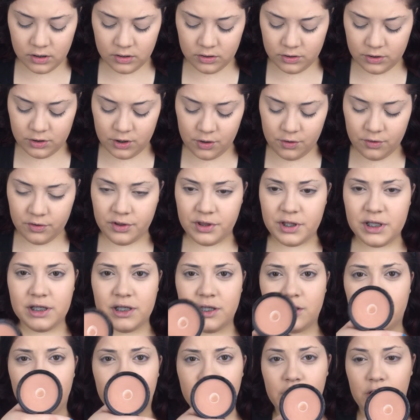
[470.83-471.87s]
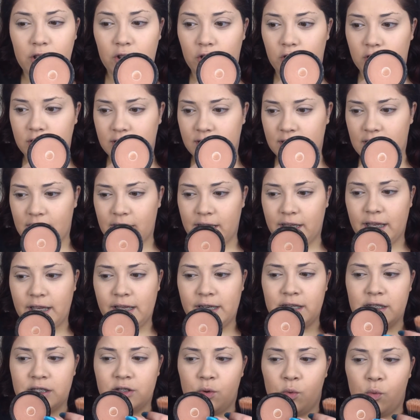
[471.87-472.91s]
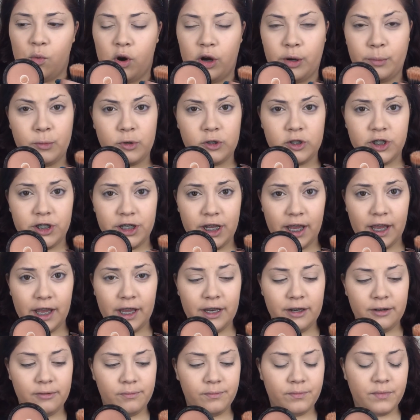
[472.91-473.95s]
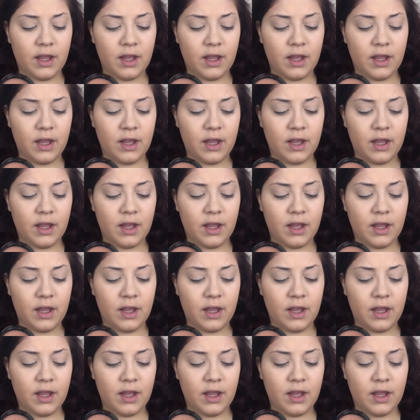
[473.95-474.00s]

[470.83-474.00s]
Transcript: So this is what it looks like. It is a warmer shade.